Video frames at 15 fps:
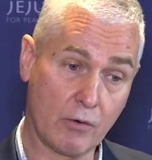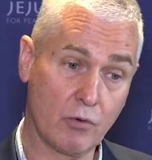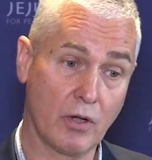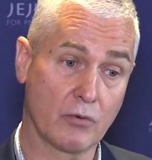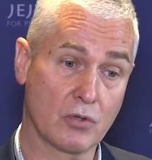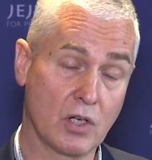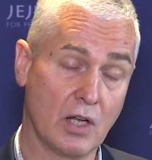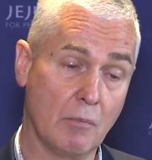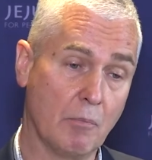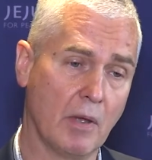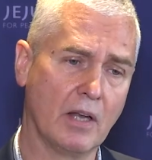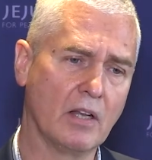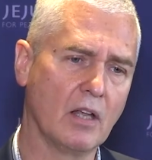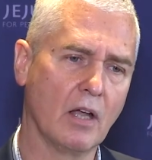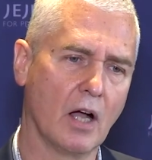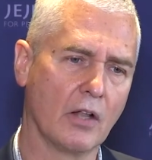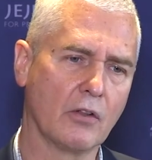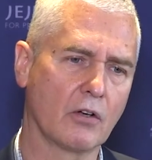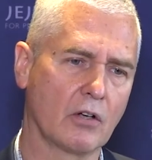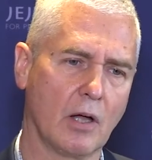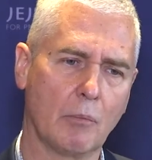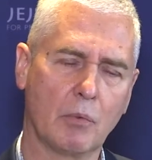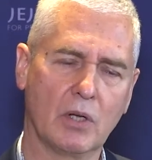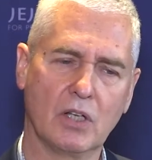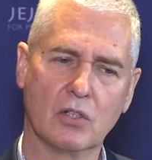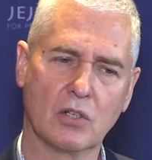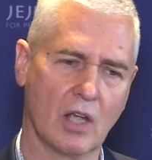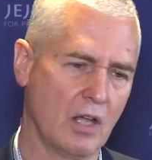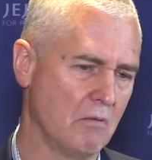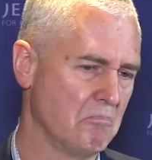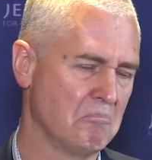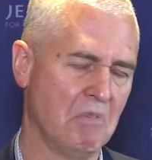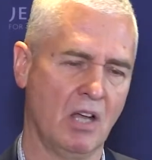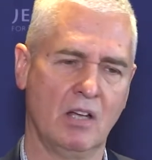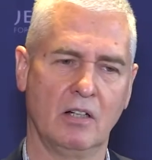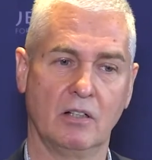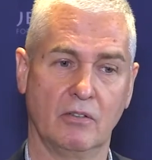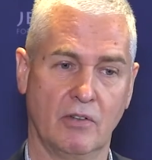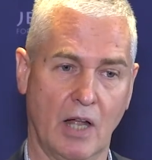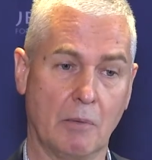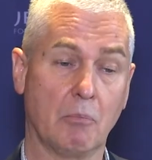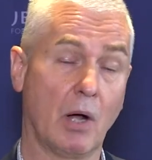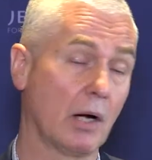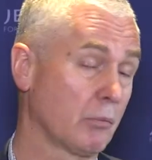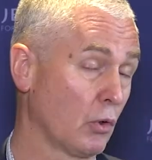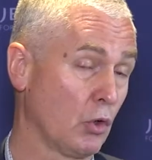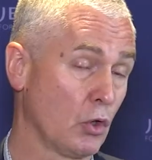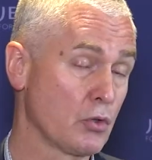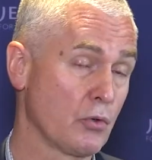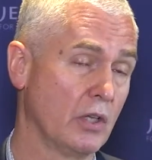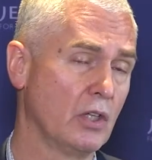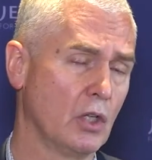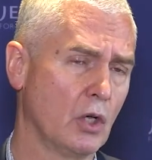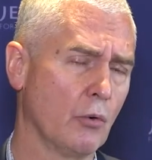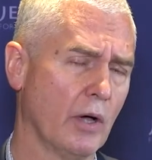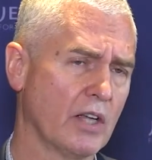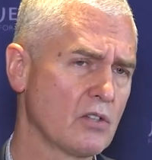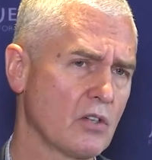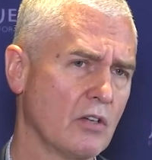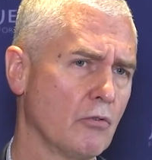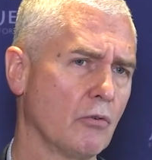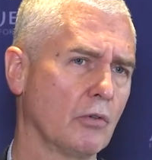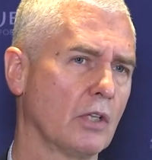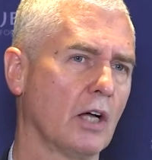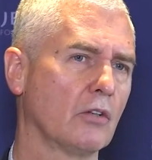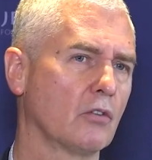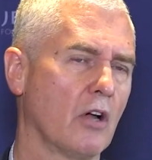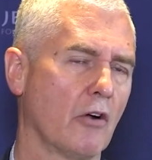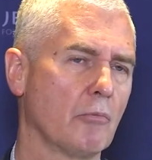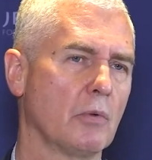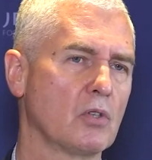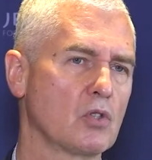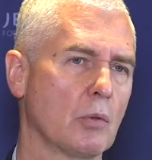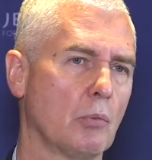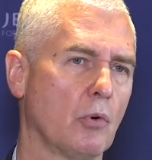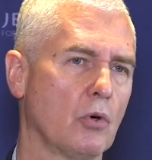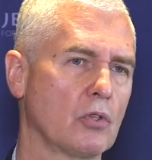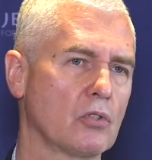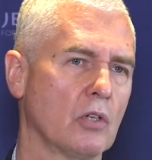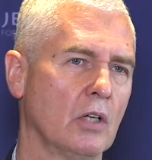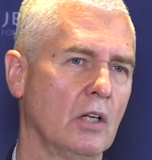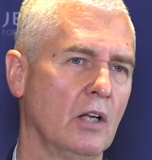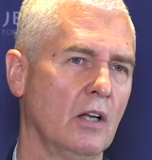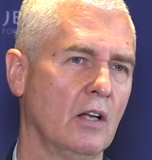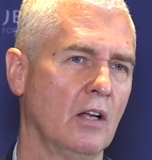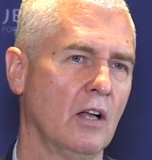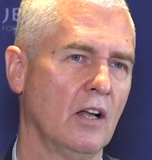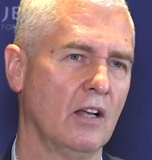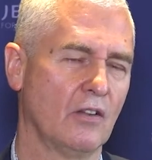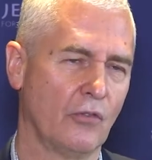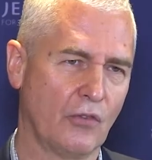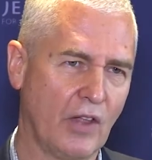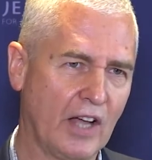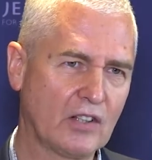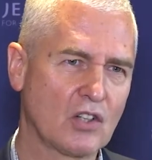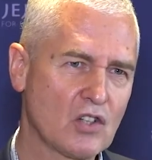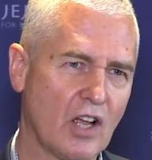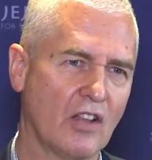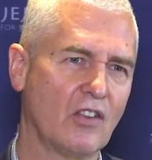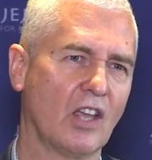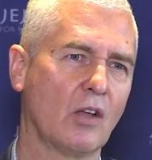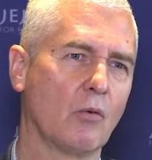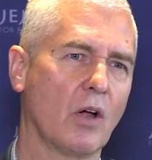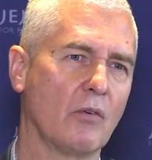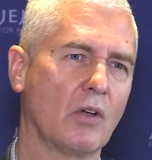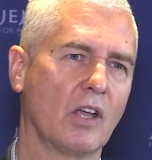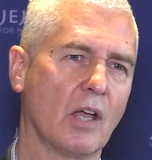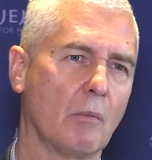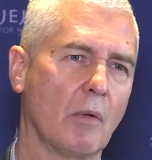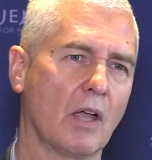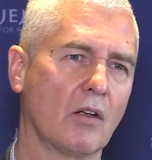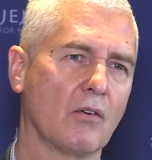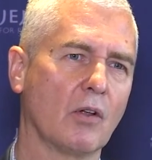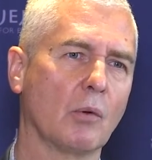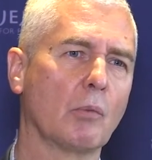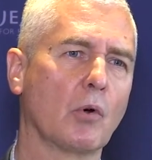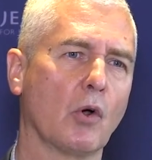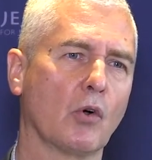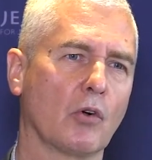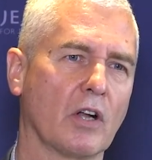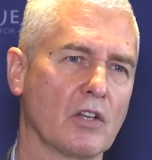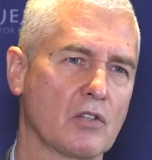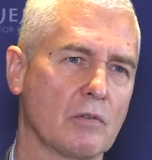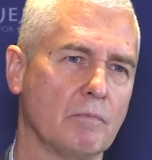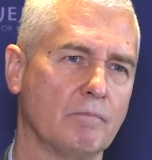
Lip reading: we have seen many other companies in Denmark, but also in the US, even without government support. That is, I think, where we can make real progress.